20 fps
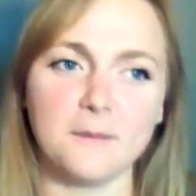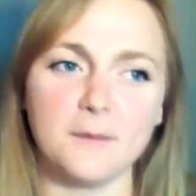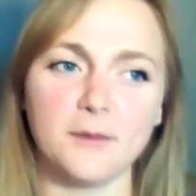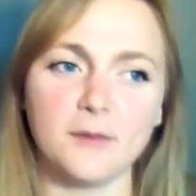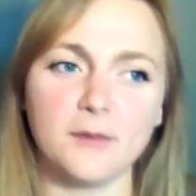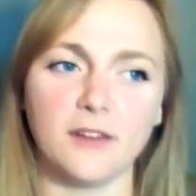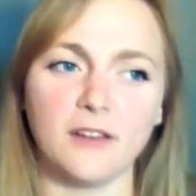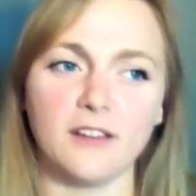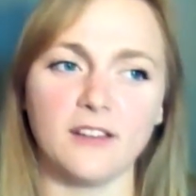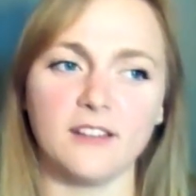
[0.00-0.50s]

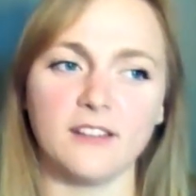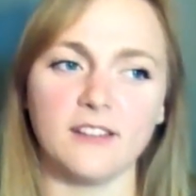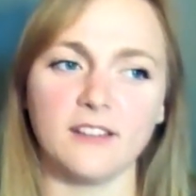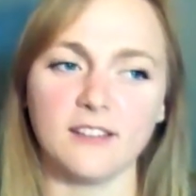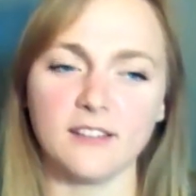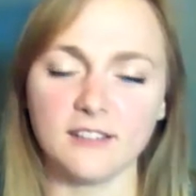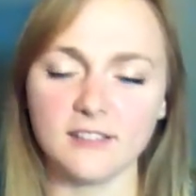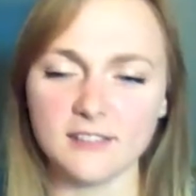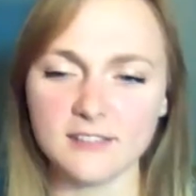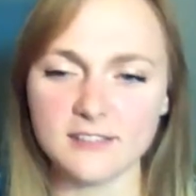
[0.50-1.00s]
so
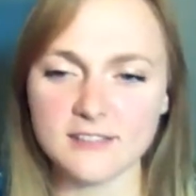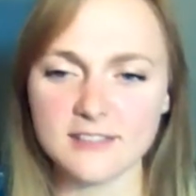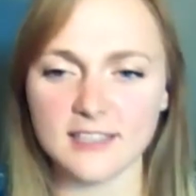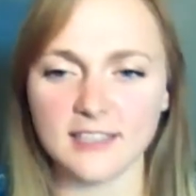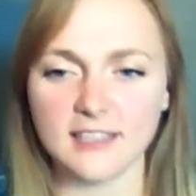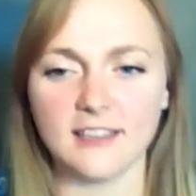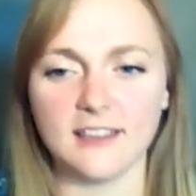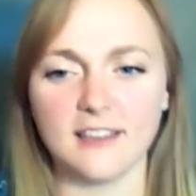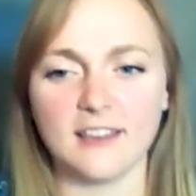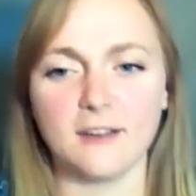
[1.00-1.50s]

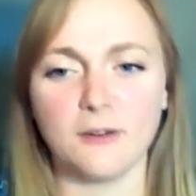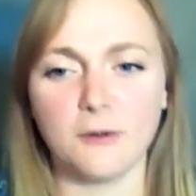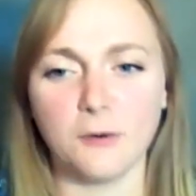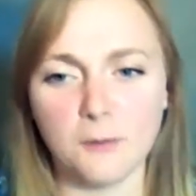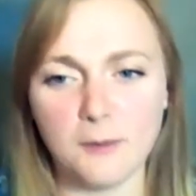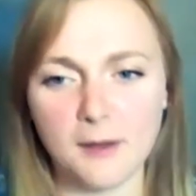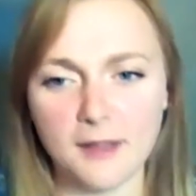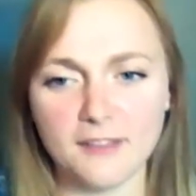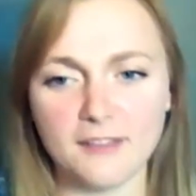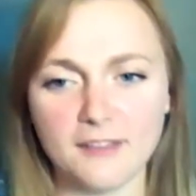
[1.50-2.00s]
digging in all
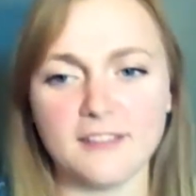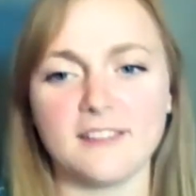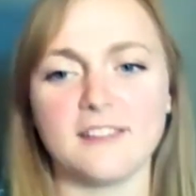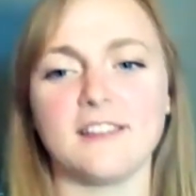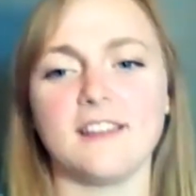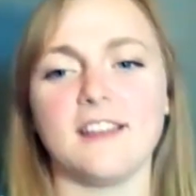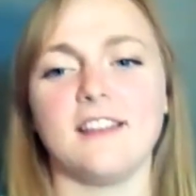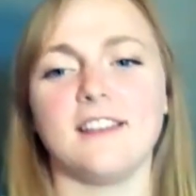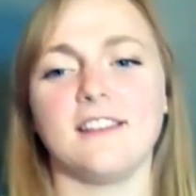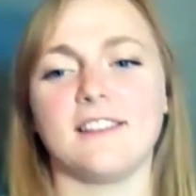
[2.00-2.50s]

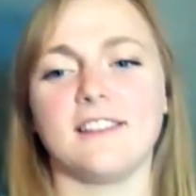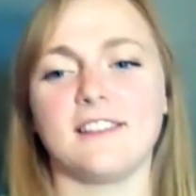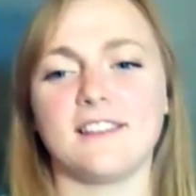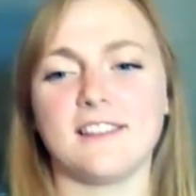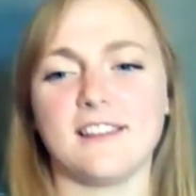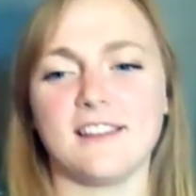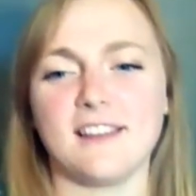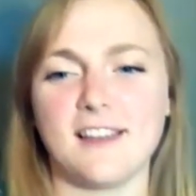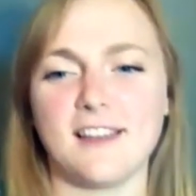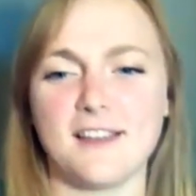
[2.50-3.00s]
weathers is
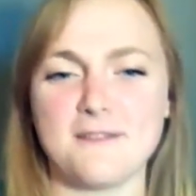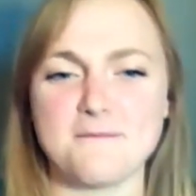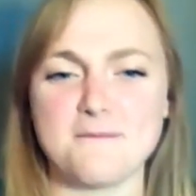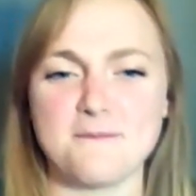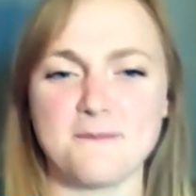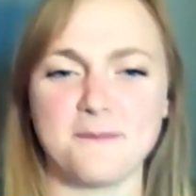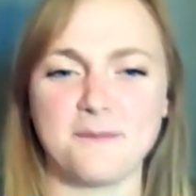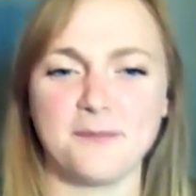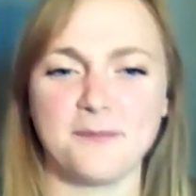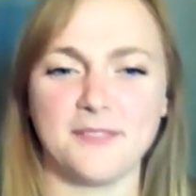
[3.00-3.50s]

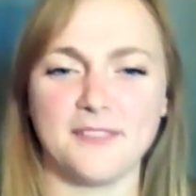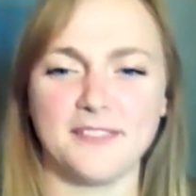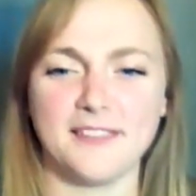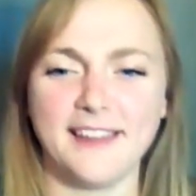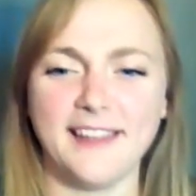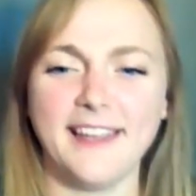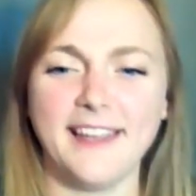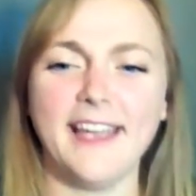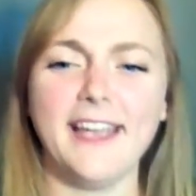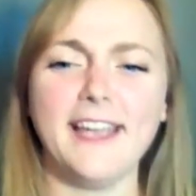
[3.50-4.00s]

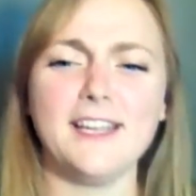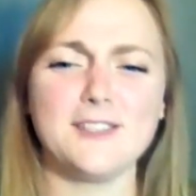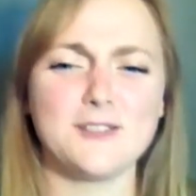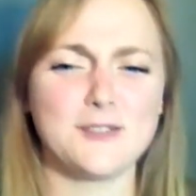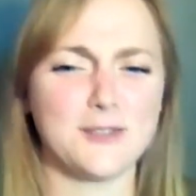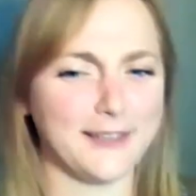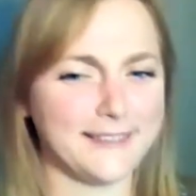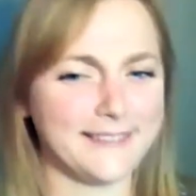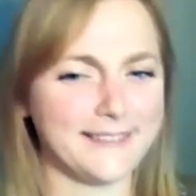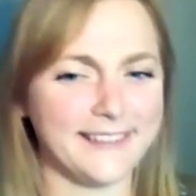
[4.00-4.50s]

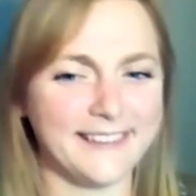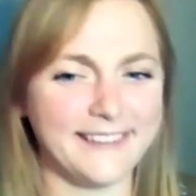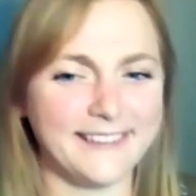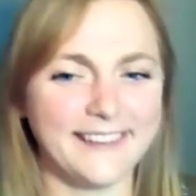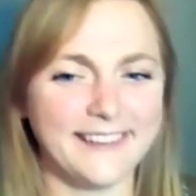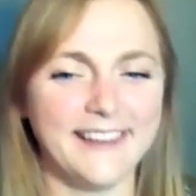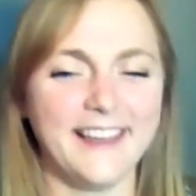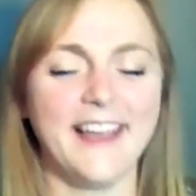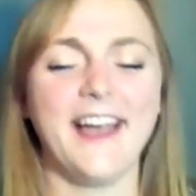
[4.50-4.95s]
interesting.